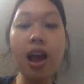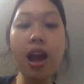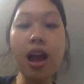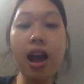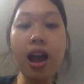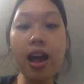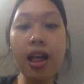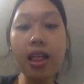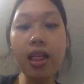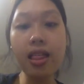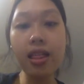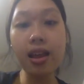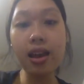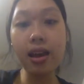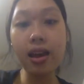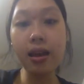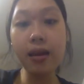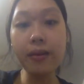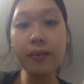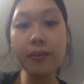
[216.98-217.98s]
I
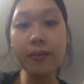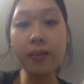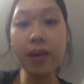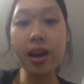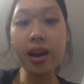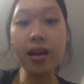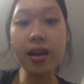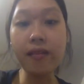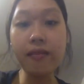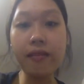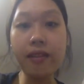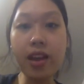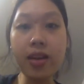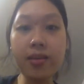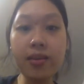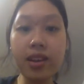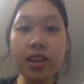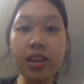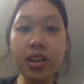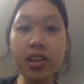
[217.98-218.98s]
love my
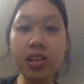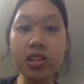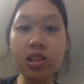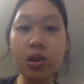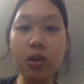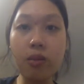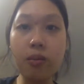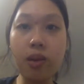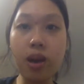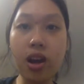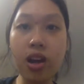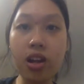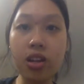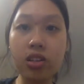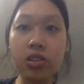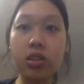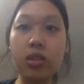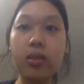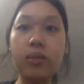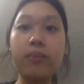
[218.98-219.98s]
family so
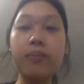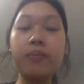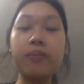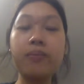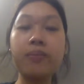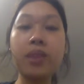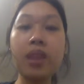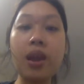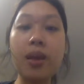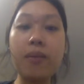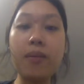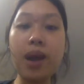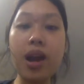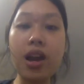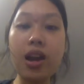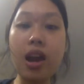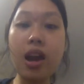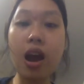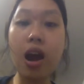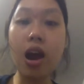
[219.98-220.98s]
much.
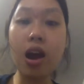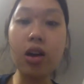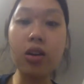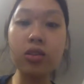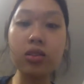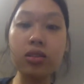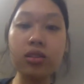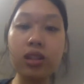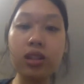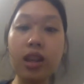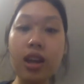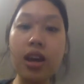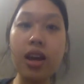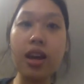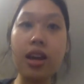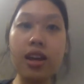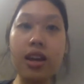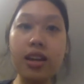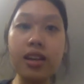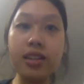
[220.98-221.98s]
My house
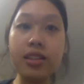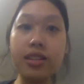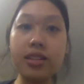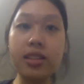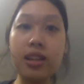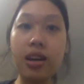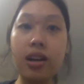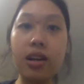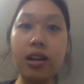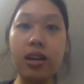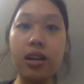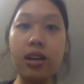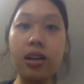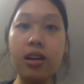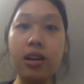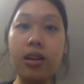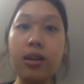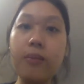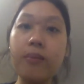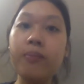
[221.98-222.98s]
is
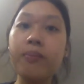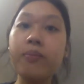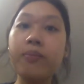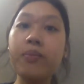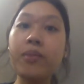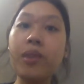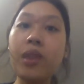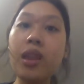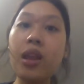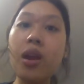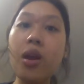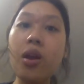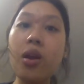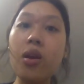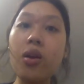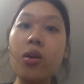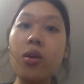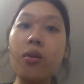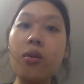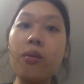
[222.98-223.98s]
a
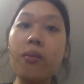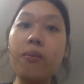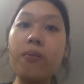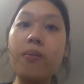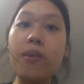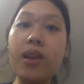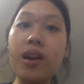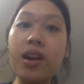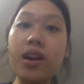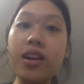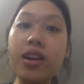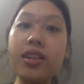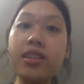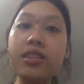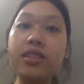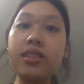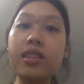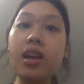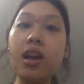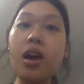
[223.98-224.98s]
place
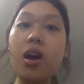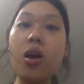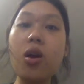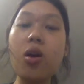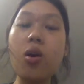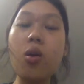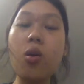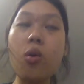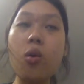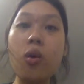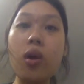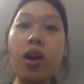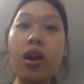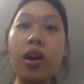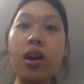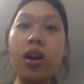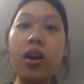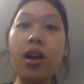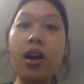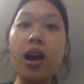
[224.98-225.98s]

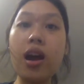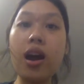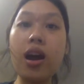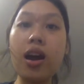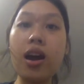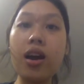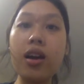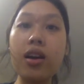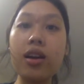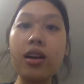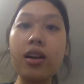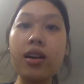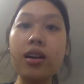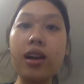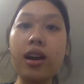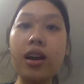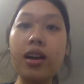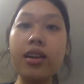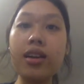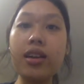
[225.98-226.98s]
where
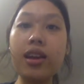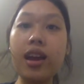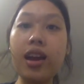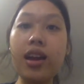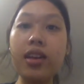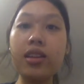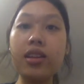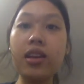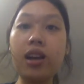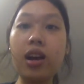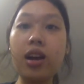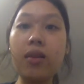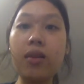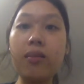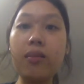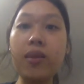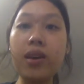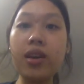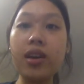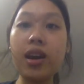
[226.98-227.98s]
I can
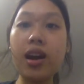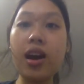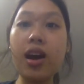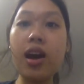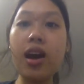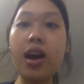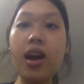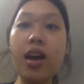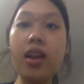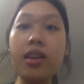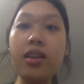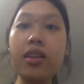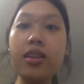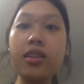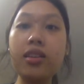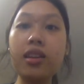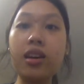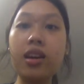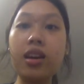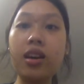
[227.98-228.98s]
come back
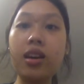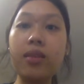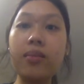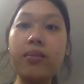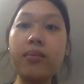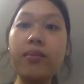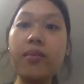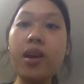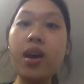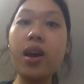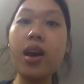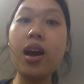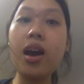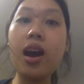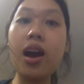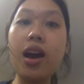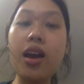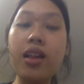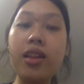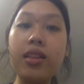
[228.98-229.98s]
anytime,
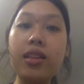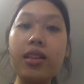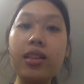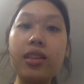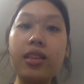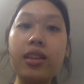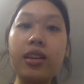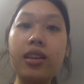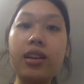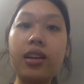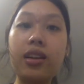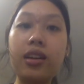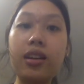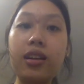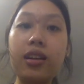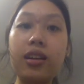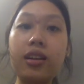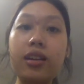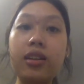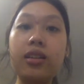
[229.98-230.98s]
and there
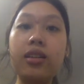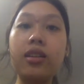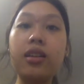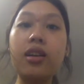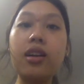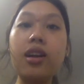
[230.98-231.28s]
are